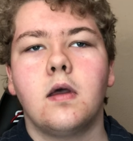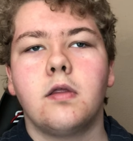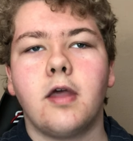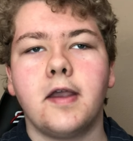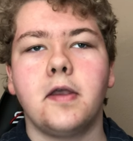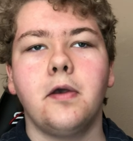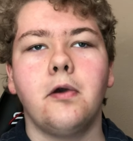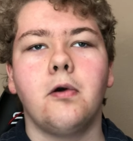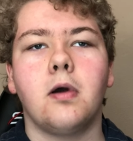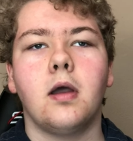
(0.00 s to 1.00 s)
thank
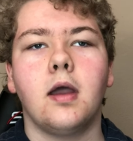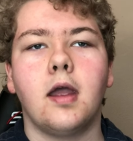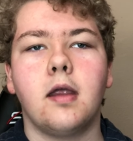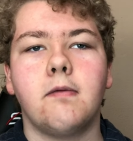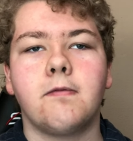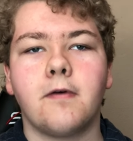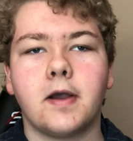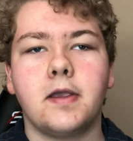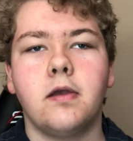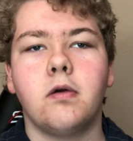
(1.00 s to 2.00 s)
you and
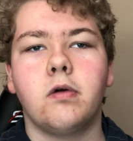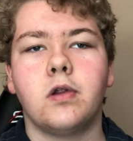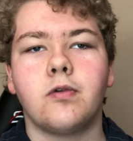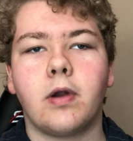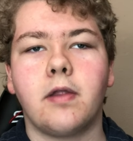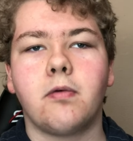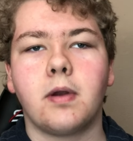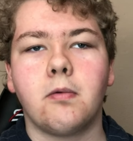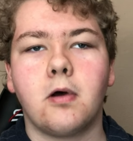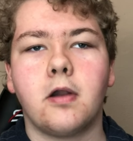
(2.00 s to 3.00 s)
fuck you
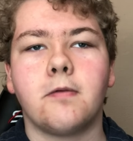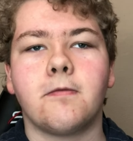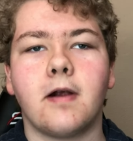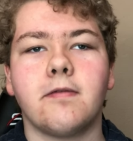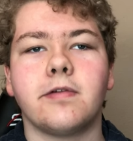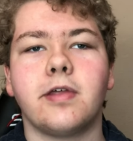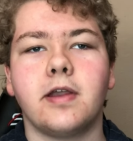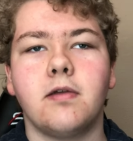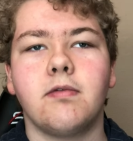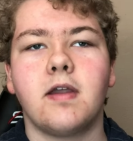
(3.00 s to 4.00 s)
2021 for
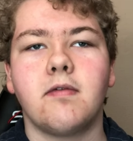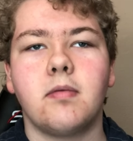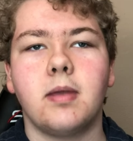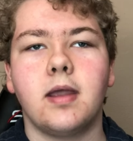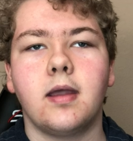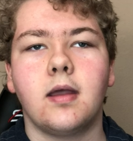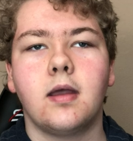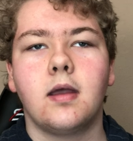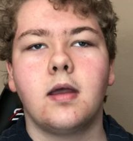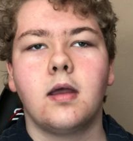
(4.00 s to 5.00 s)
everything you've given me.
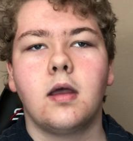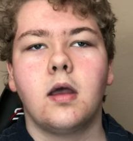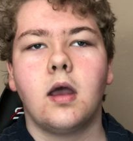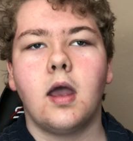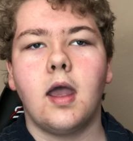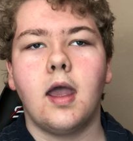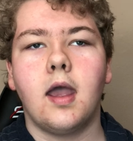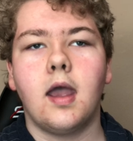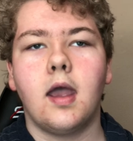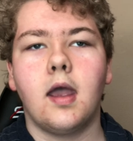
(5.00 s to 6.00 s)

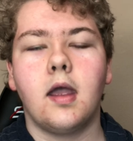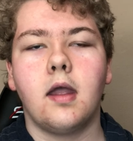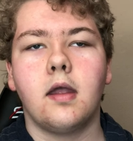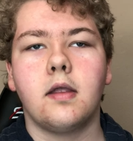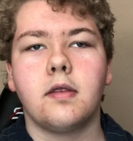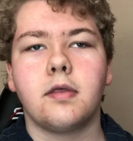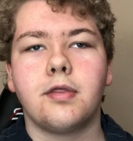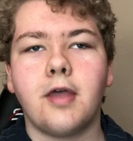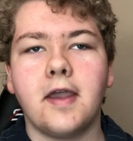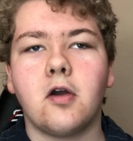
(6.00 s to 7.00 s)
And
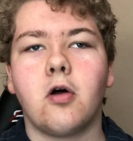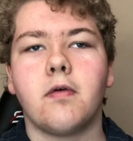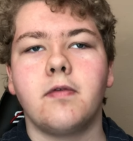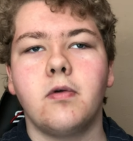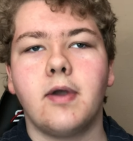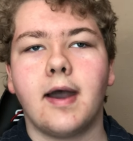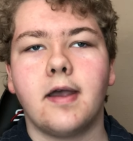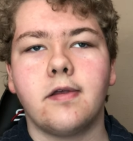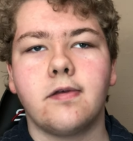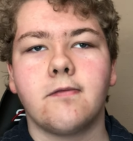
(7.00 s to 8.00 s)
thank all of you
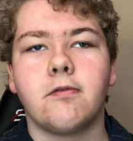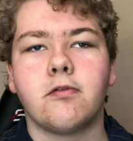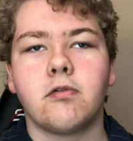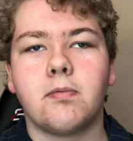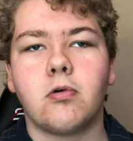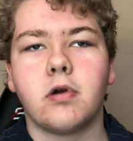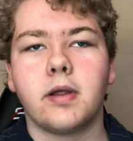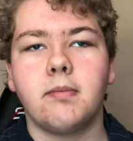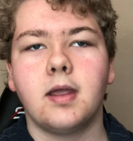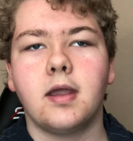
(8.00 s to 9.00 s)
guys for
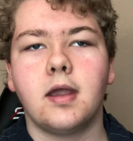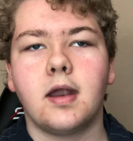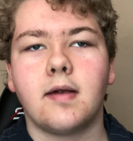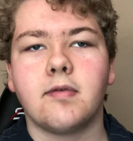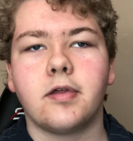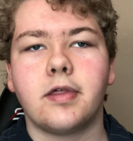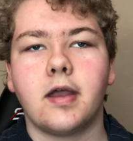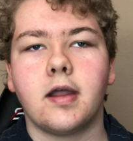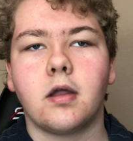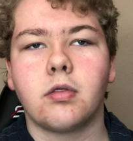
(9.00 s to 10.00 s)
supporting me and
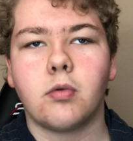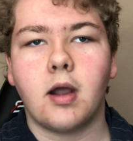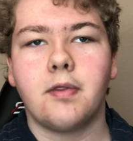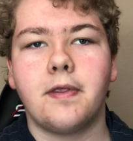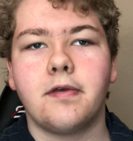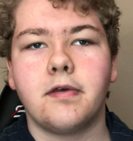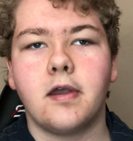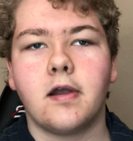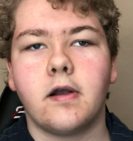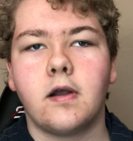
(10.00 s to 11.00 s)
everything throughout this
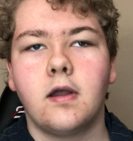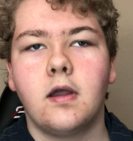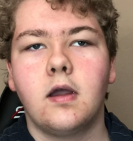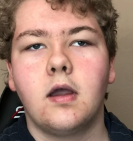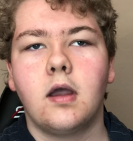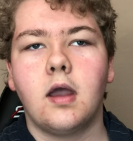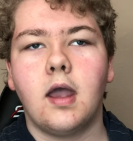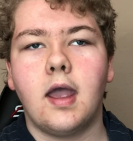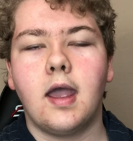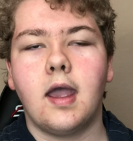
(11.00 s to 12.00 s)
year.
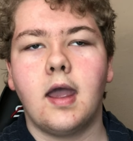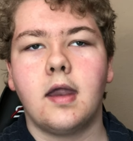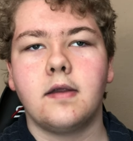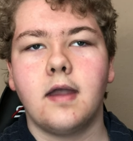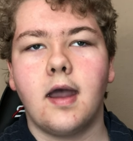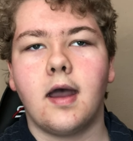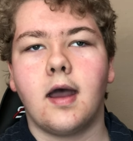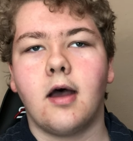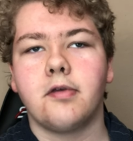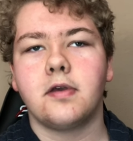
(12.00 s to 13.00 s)
And yeah,
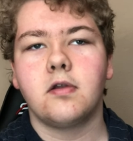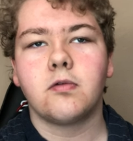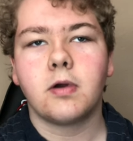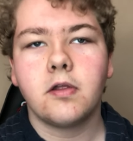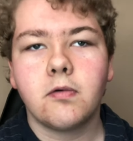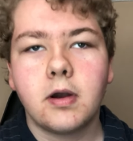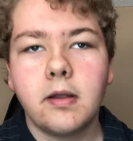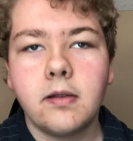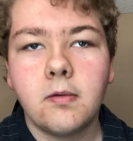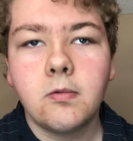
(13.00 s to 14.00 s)
I'll see you in
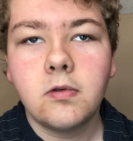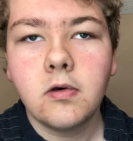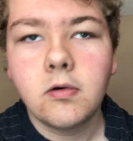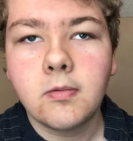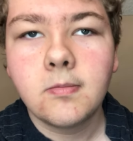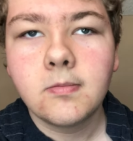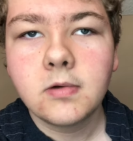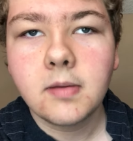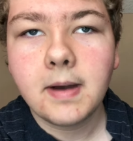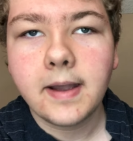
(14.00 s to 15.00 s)
2022.
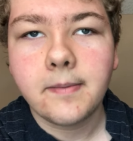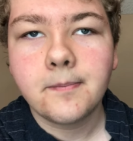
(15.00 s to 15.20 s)
Goodbye.